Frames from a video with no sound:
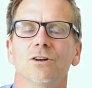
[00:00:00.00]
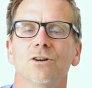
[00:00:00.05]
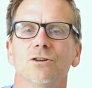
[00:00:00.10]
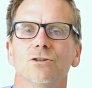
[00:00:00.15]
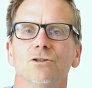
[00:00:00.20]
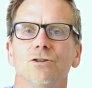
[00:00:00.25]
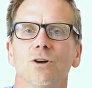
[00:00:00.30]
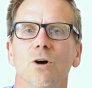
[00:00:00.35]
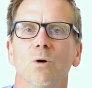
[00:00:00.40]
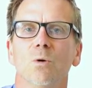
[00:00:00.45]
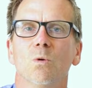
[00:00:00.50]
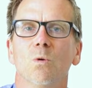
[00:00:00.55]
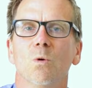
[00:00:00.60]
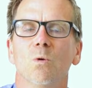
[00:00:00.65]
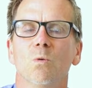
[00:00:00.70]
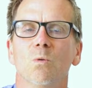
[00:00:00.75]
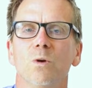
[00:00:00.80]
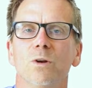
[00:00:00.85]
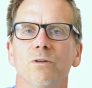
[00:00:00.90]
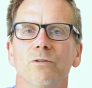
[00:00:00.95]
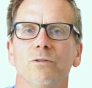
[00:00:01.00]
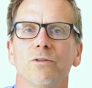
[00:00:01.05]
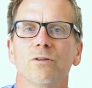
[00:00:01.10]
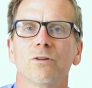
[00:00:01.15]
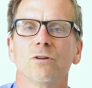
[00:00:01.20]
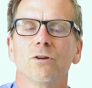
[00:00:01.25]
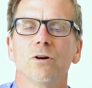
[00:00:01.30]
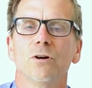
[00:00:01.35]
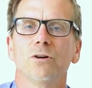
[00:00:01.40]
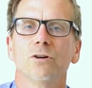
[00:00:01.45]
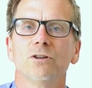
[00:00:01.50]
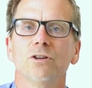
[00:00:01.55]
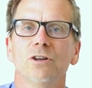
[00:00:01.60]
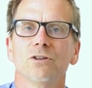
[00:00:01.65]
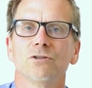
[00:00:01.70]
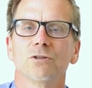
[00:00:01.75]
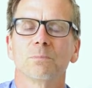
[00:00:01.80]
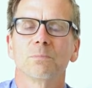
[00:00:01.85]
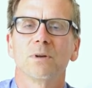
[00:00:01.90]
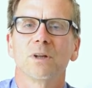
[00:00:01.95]
So we've learned
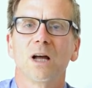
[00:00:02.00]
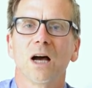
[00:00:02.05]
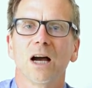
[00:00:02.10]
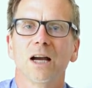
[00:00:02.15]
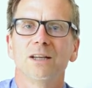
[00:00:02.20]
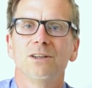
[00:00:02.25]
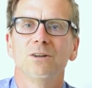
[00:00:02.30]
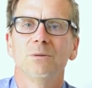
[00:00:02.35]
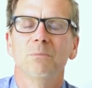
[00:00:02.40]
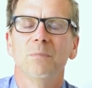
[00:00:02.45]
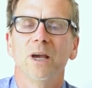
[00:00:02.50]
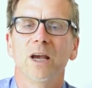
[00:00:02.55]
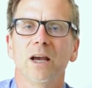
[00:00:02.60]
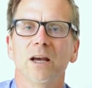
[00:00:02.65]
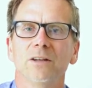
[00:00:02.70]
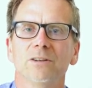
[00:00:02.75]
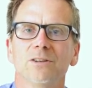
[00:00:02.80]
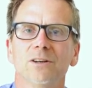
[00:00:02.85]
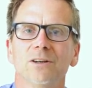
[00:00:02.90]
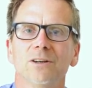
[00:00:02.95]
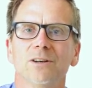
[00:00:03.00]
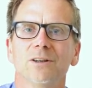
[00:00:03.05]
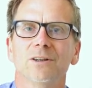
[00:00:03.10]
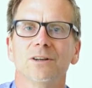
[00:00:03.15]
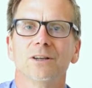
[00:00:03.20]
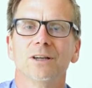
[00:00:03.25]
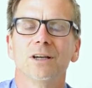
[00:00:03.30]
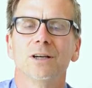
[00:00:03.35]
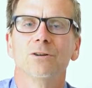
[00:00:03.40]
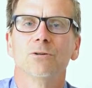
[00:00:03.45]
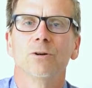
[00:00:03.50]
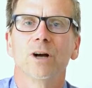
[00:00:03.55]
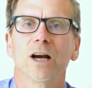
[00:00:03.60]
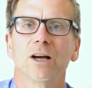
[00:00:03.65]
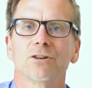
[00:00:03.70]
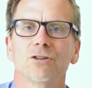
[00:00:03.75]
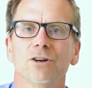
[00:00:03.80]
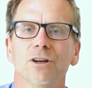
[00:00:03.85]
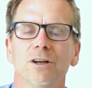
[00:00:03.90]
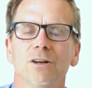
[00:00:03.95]
supply-demand
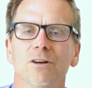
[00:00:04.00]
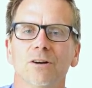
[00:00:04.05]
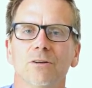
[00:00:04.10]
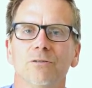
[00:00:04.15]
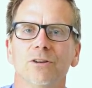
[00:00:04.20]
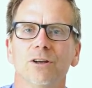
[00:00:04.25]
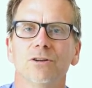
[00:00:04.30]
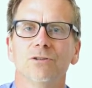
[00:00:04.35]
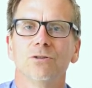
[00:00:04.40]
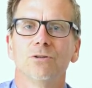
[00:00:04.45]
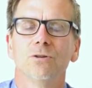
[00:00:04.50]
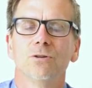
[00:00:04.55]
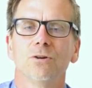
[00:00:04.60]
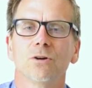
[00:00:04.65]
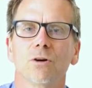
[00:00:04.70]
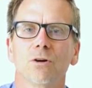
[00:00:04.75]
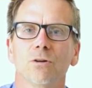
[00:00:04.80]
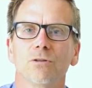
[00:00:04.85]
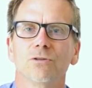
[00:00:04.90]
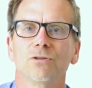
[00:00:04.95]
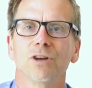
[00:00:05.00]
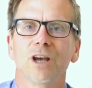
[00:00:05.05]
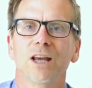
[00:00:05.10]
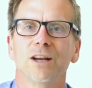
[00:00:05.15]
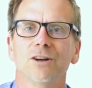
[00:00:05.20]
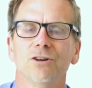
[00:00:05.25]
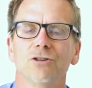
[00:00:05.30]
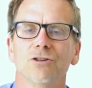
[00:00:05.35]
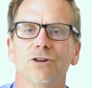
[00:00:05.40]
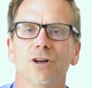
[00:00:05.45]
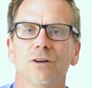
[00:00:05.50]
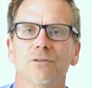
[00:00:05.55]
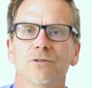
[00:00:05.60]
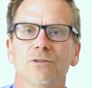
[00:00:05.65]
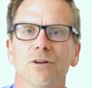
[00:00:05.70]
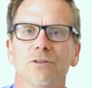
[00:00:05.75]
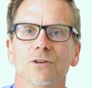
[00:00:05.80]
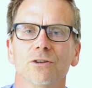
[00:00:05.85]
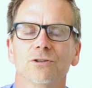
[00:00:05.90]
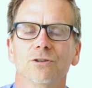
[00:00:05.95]
interaction of these two curves and a
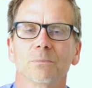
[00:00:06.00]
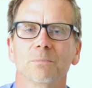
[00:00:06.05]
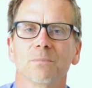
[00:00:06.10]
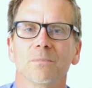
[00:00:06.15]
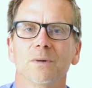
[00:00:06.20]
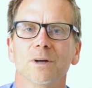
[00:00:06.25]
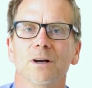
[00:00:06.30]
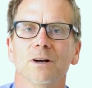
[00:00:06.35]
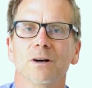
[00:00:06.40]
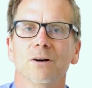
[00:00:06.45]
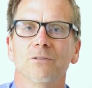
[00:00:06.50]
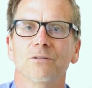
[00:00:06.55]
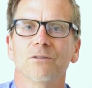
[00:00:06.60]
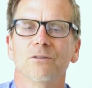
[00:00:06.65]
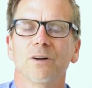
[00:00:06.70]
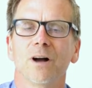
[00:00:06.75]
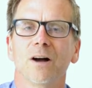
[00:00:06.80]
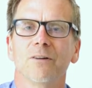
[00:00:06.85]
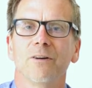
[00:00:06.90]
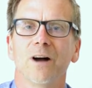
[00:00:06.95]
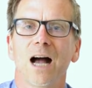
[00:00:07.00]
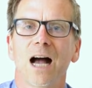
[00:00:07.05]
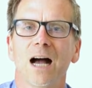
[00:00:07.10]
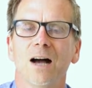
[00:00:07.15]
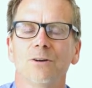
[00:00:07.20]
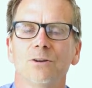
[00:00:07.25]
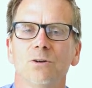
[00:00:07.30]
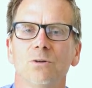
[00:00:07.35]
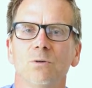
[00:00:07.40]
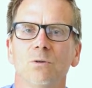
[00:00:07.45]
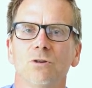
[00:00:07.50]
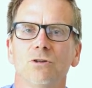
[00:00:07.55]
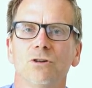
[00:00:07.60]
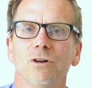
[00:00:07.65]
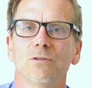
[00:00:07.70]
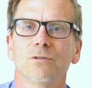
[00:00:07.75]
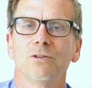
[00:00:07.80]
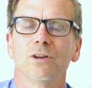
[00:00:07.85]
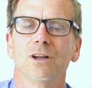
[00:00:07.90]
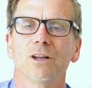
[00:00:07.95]
shift of how you
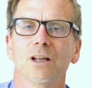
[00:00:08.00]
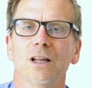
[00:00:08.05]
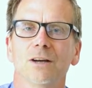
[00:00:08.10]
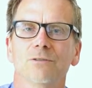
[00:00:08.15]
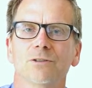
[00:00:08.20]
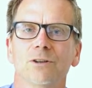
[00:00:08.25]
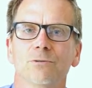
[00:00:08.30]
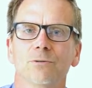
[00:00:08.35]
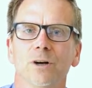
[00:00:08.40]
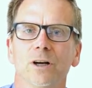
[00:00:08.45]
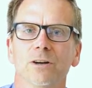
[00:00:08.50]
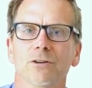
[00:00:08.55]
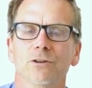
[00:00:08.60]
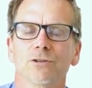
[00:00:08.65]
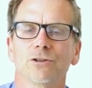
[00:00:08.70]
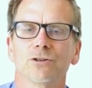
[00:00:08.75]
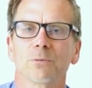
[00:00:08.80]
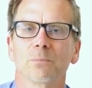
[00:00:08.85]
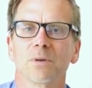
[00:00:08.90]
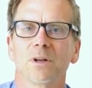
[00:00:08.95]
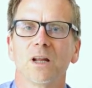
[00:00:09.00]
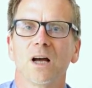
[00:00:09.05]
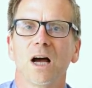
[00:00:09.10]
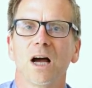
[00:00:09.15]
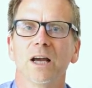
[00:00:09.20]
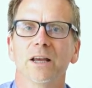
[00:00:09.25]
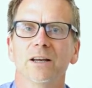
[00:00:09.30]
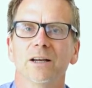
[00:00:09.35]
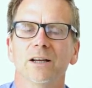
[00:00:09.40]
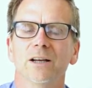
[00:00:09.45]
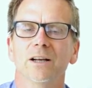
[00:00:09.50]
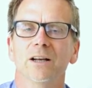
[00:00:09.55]
shift left and right of the supply.